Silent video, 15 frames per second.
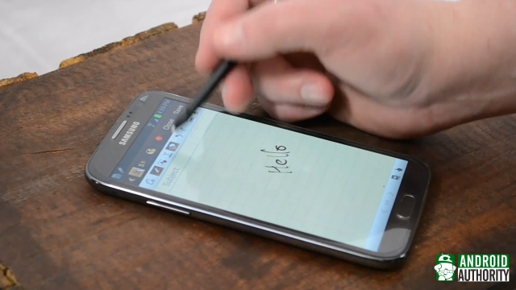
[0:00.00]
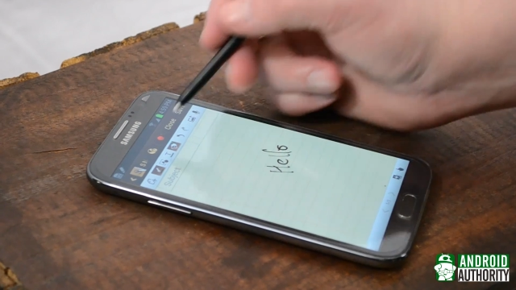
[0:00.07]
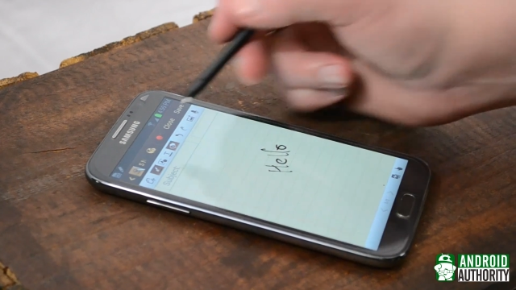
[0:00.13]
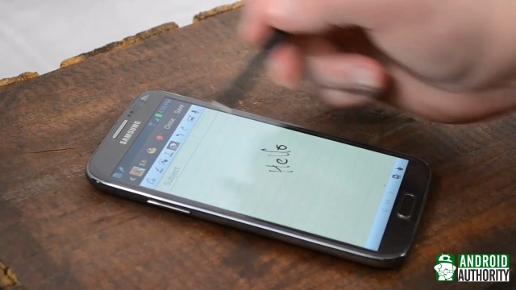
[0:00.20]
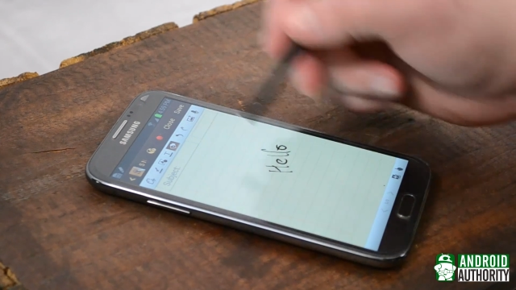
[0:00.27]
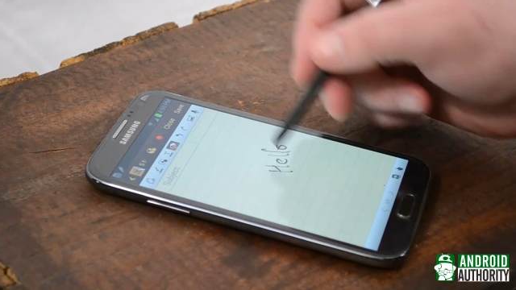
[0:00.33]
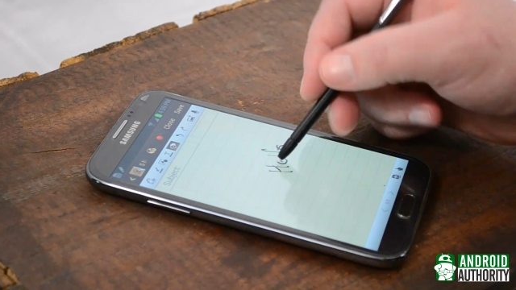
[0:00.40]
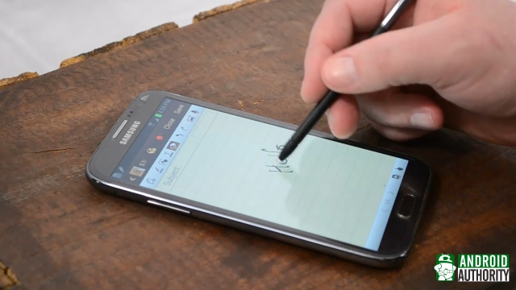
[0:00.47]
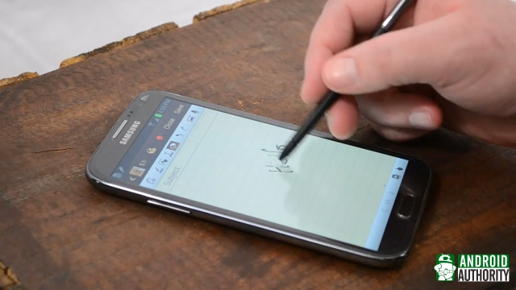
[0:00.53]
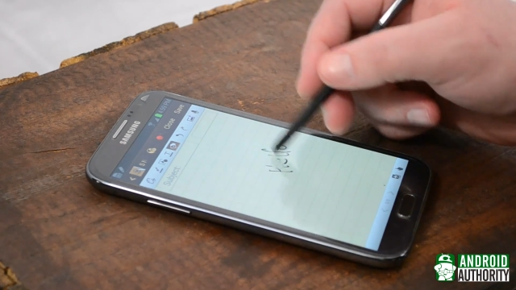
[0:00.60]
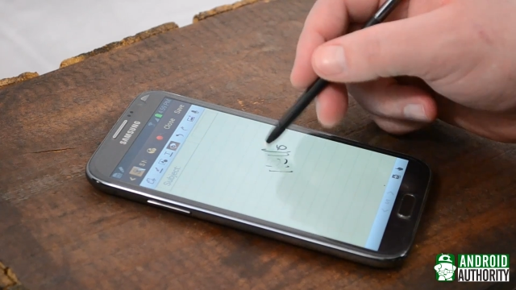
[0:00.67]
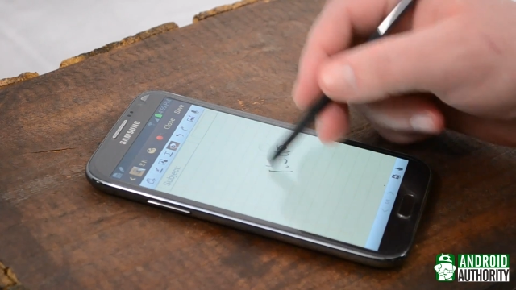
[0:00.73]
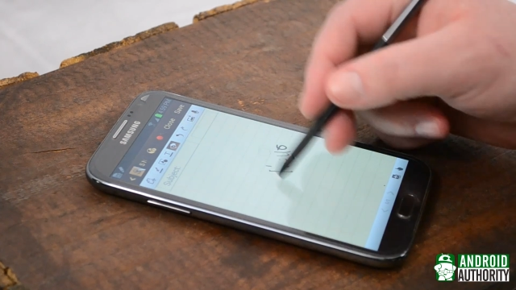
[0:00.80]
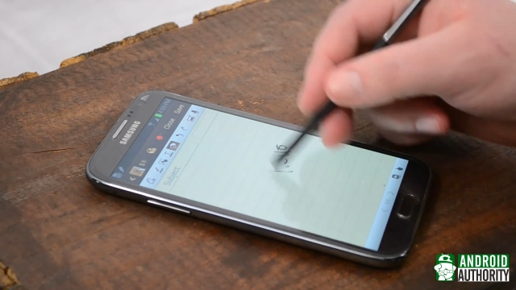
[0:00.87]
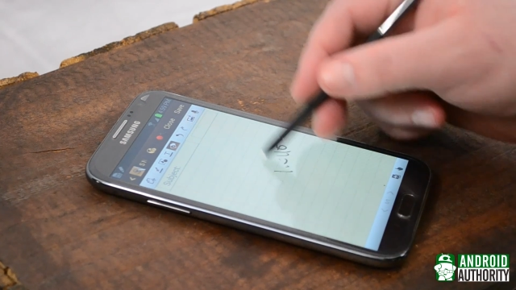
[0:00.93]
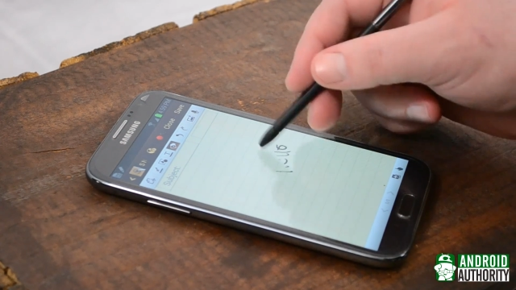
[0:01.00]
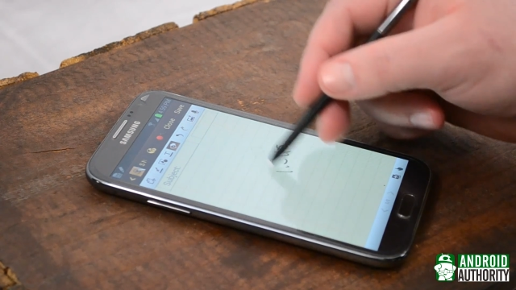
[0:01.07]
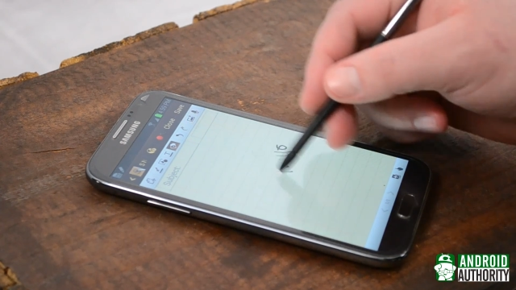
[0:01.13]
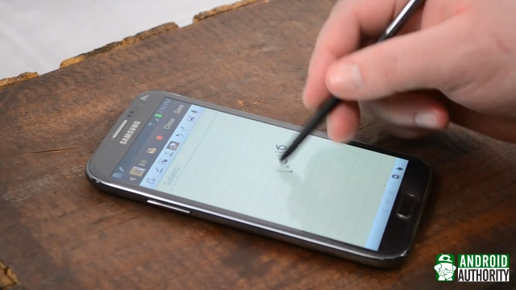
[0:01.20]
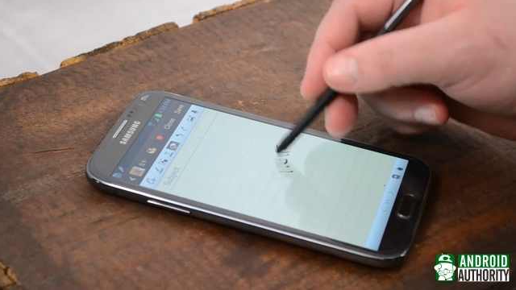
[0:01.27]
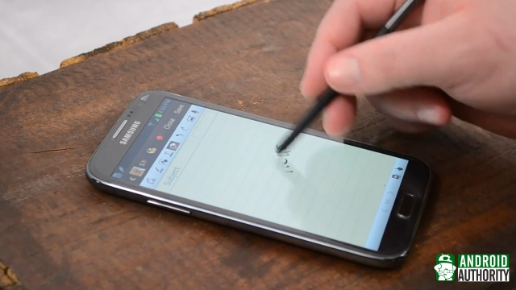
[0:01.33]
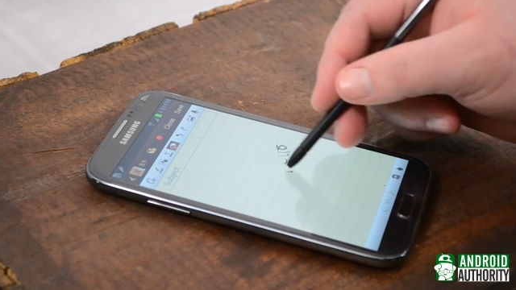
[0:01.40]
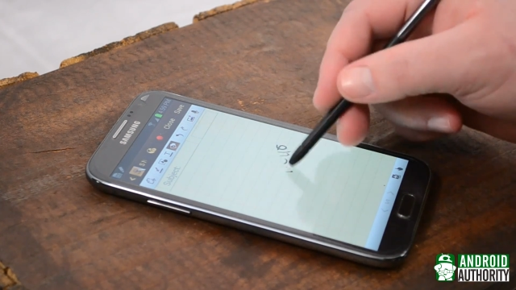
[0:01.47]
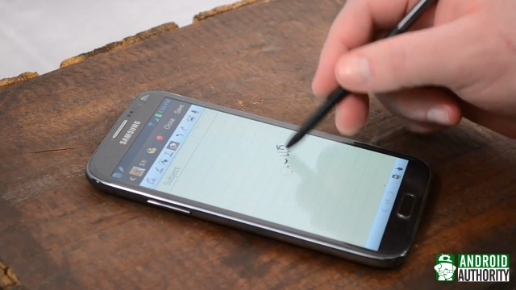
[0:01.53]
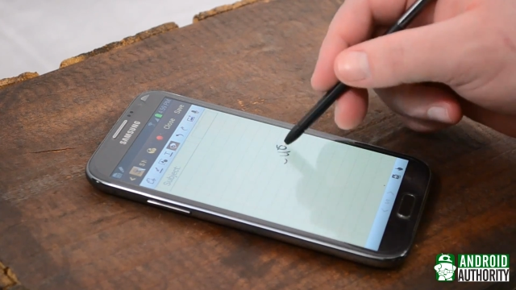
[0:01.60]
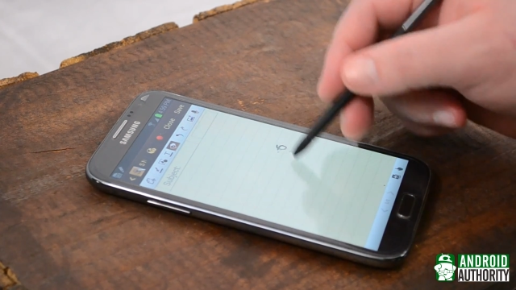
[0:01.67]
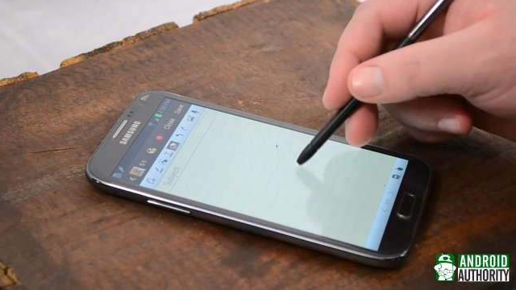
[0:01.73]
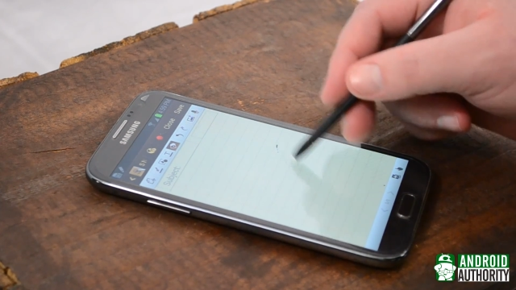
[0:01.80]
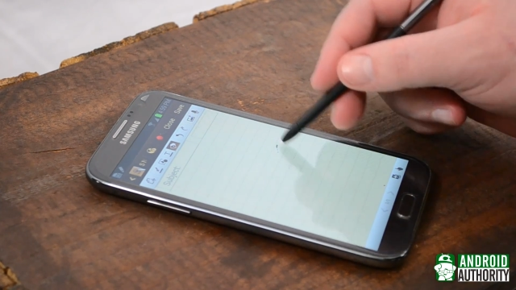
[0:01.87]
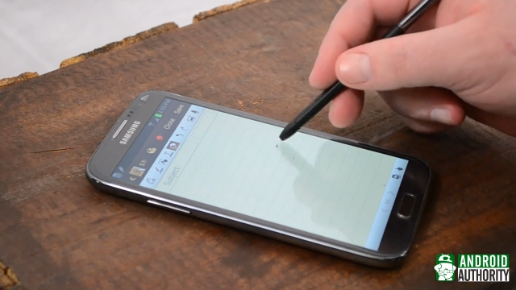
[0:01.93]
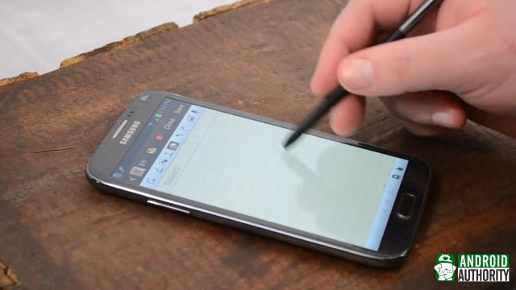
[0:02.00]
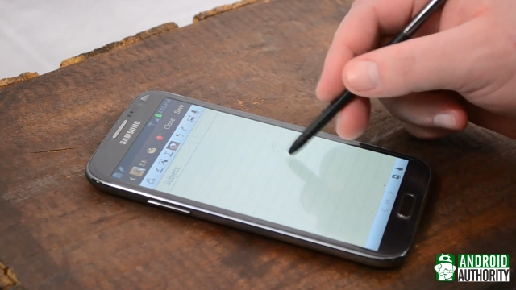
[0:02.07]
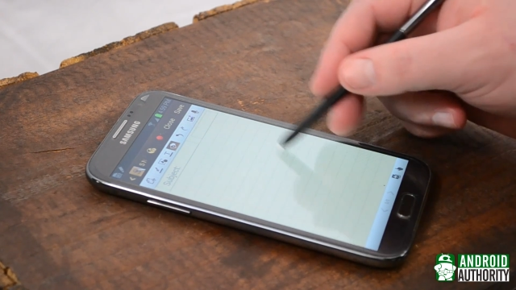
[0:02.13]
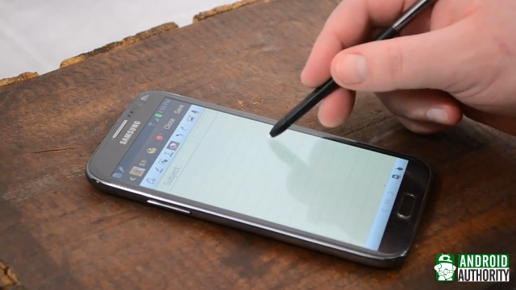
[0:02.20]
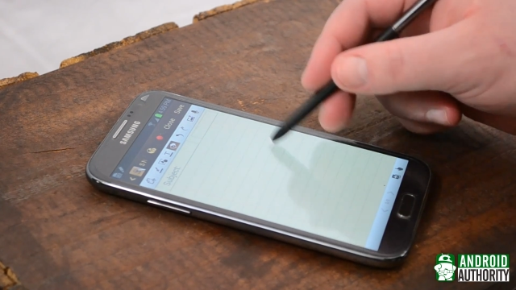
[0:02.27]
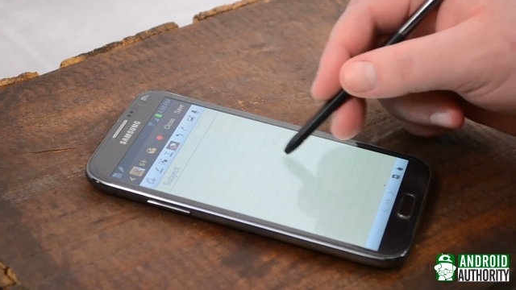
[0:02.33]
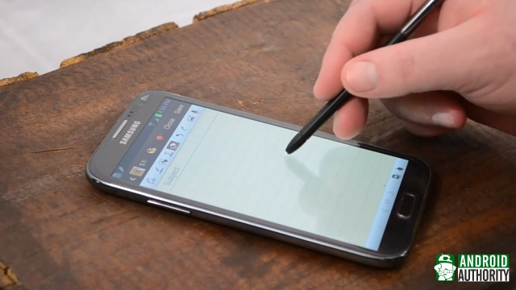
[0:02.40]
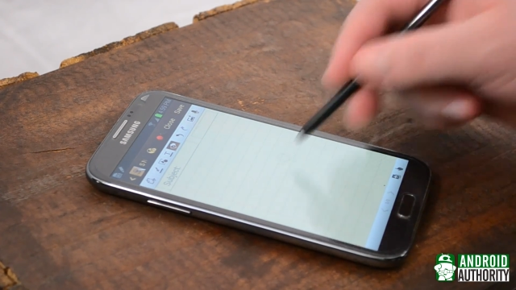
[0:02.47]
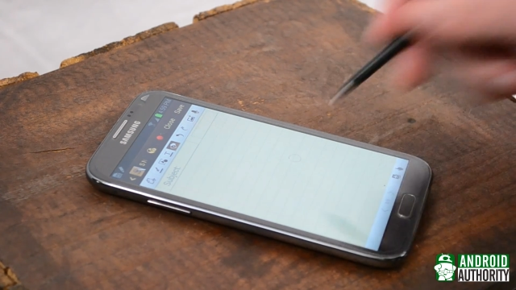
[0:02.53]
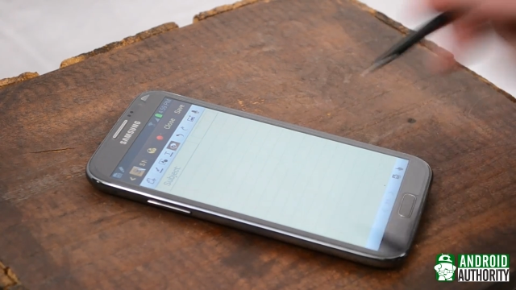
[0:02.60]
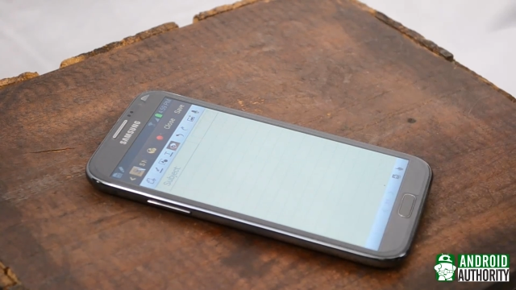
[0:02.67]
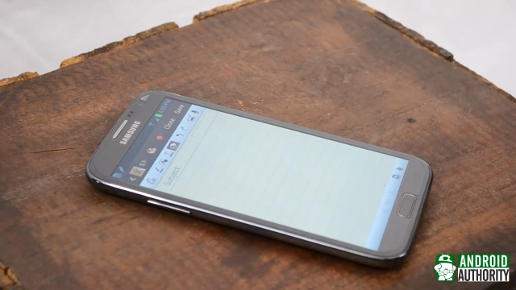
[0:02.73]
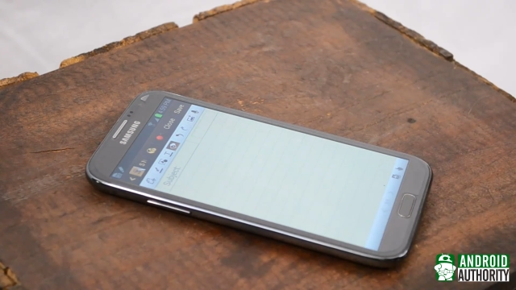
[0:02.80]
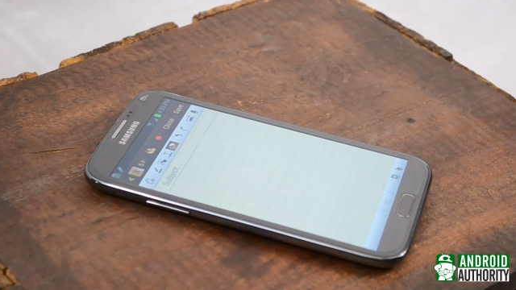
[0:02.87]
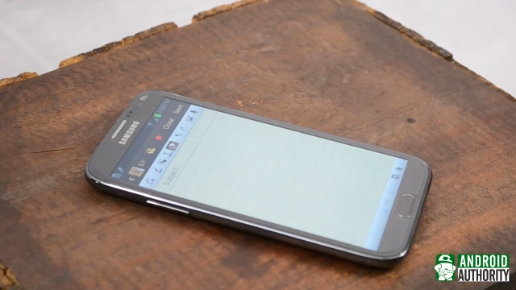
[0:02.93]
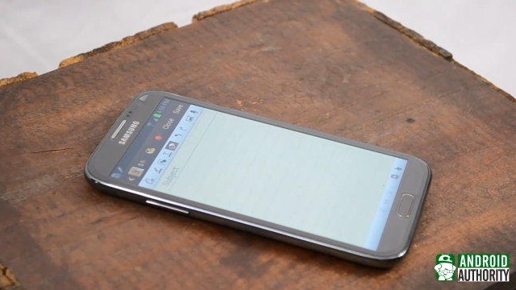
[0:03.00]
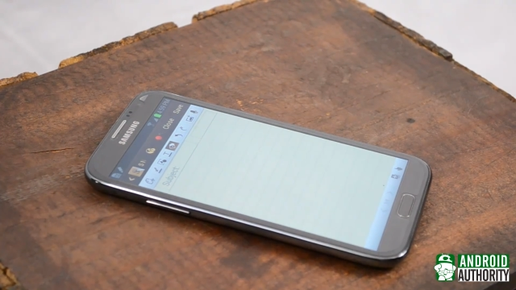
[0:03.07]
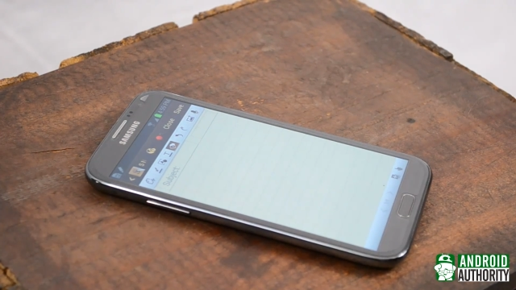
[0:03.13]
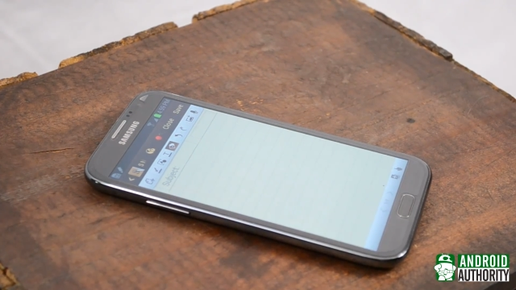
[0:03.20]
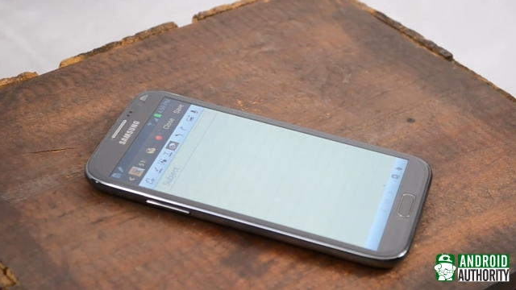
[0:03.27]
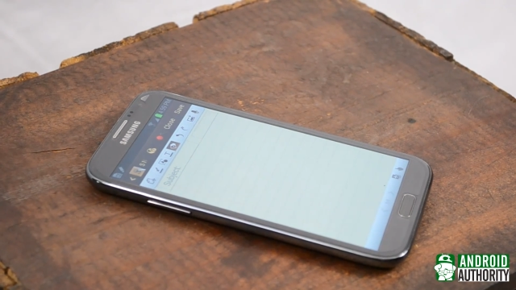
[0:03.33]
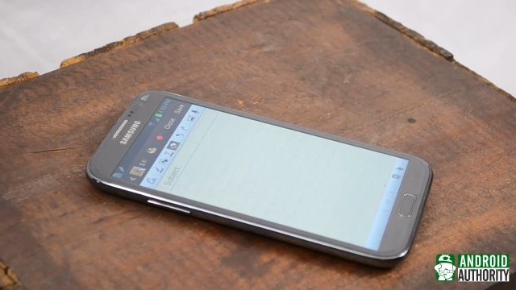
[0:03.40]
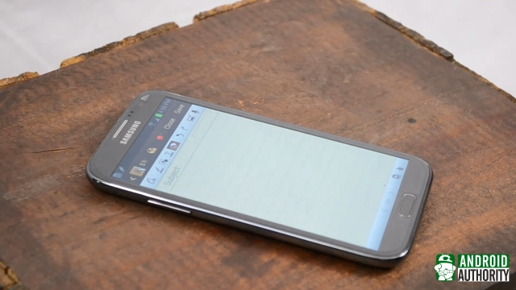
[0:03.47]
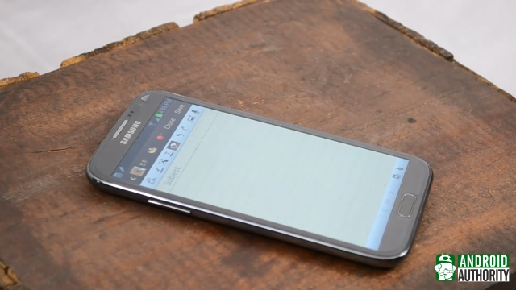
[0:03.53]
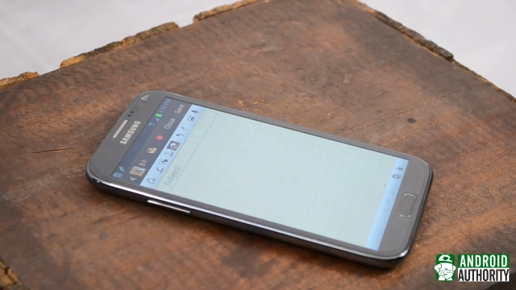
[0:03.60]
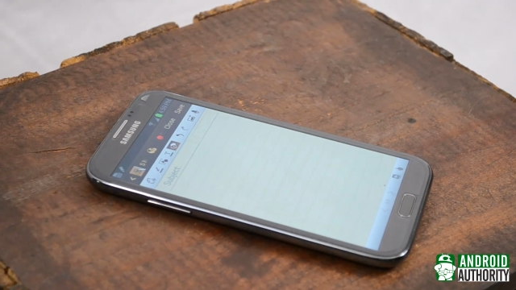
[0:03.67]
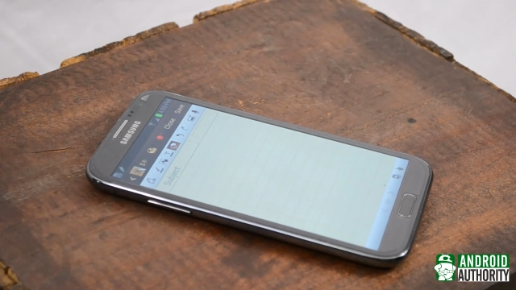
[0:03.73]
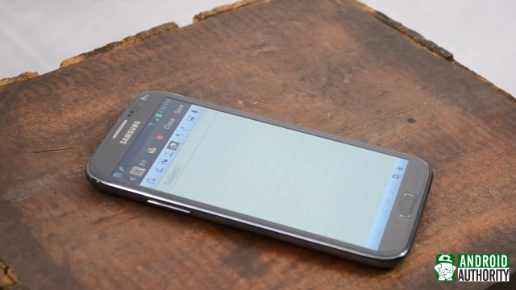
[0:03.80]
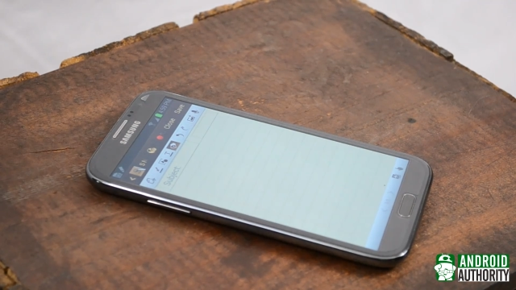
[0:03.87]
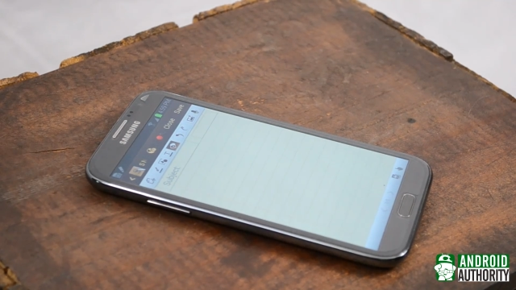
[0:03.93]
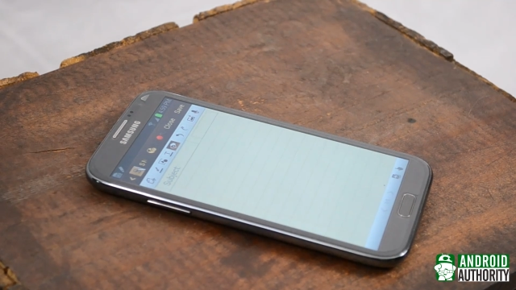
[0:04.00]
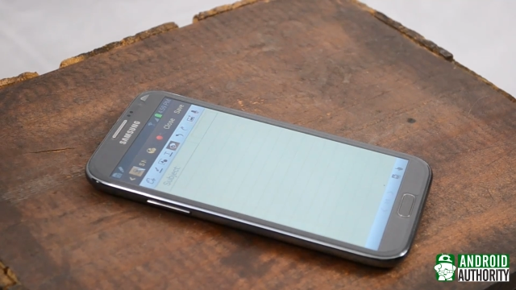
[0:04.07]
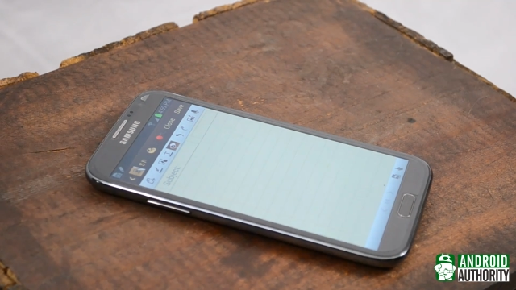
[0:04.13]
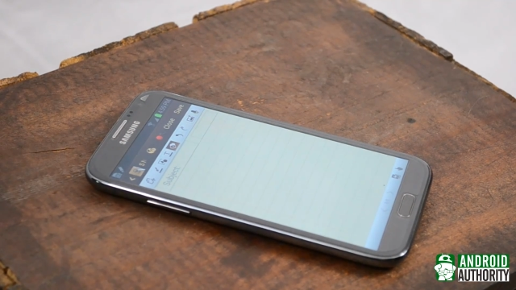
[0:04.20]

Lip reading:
No face is visible, so there are no lips to read.